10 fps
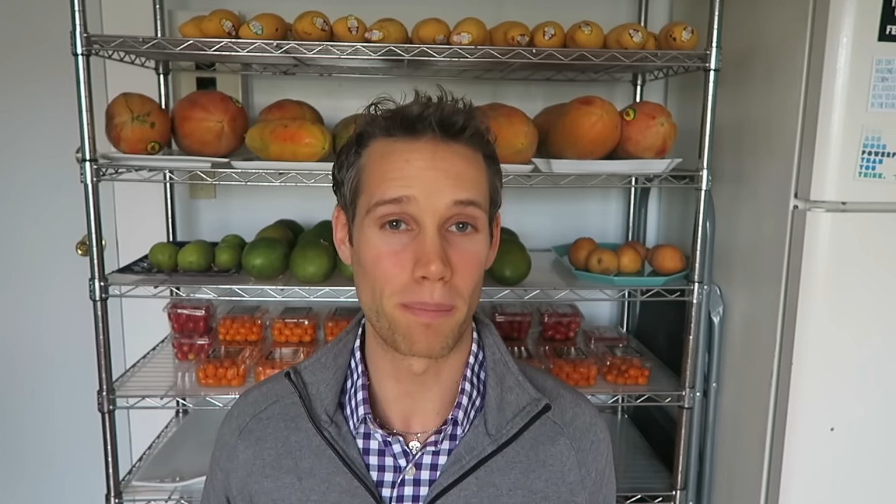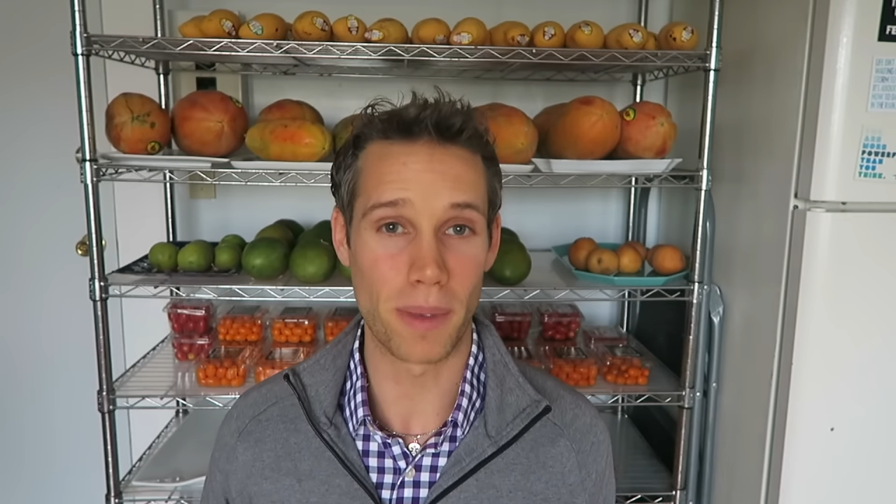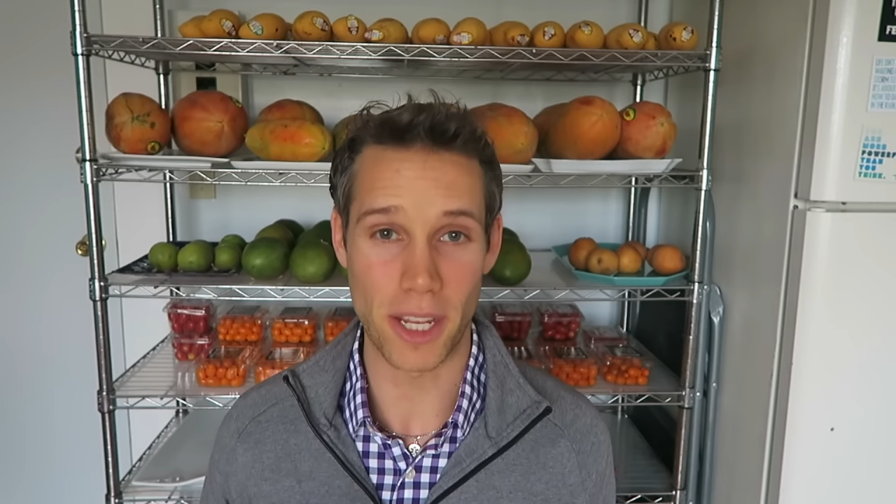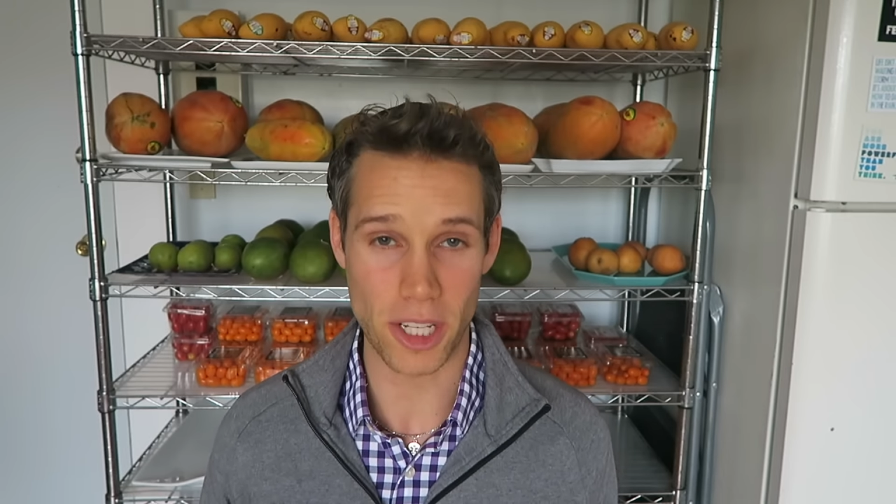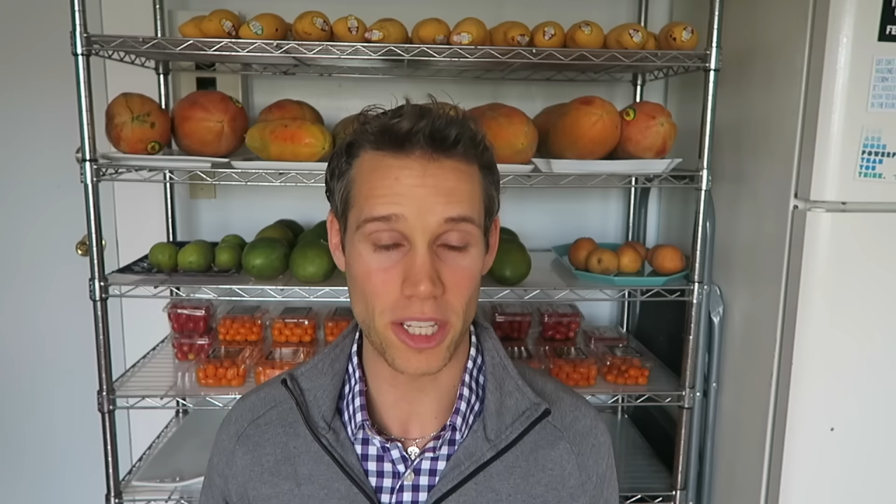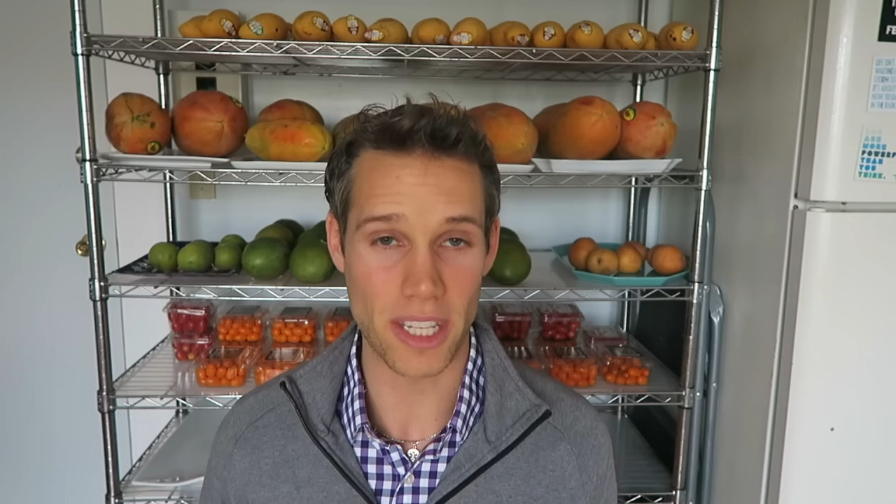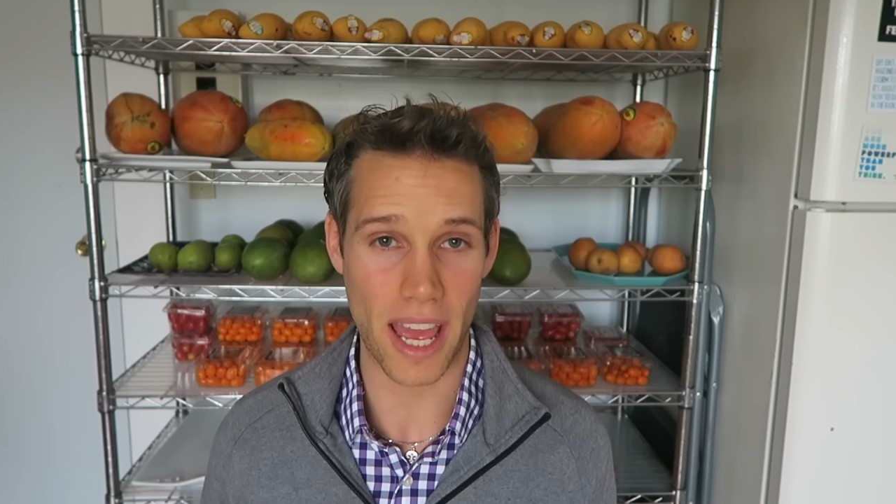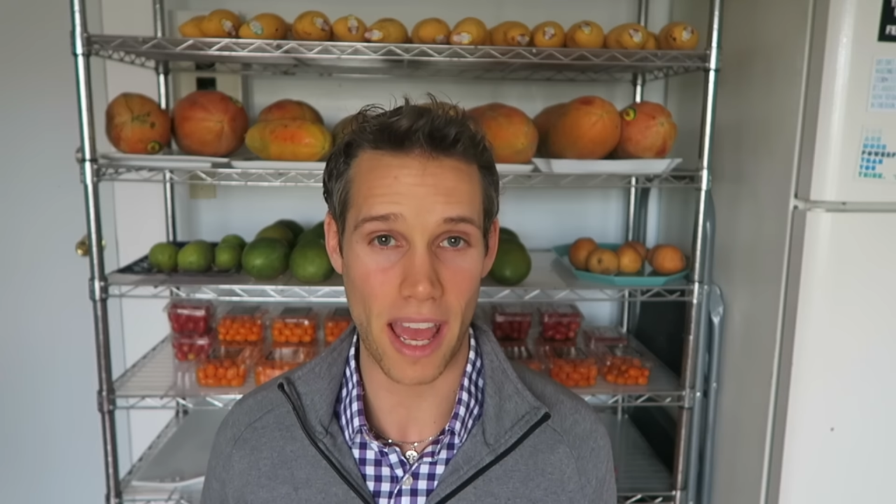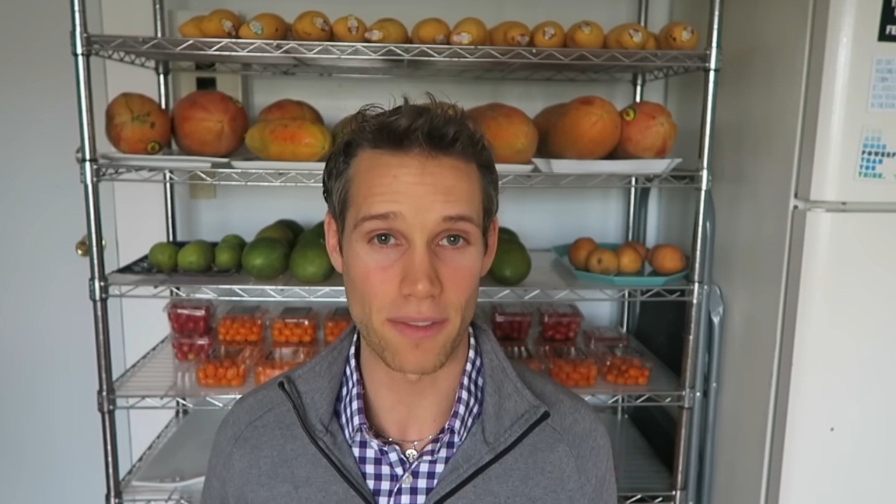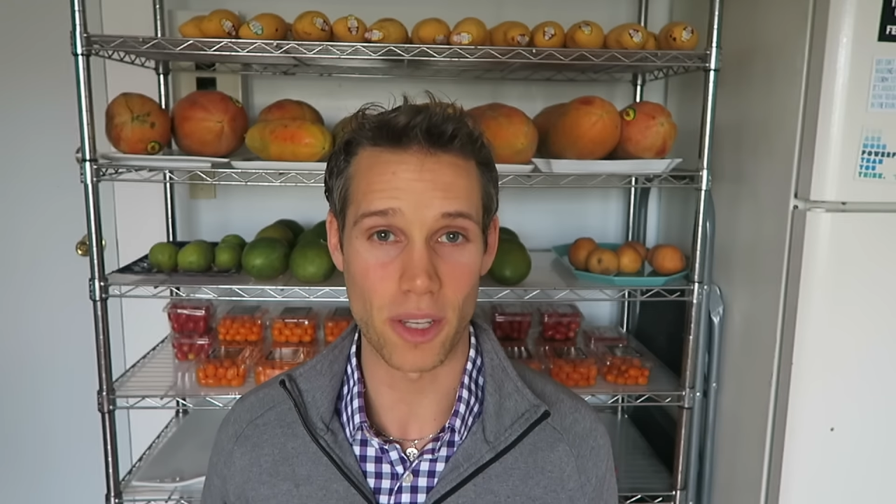kitchen staff.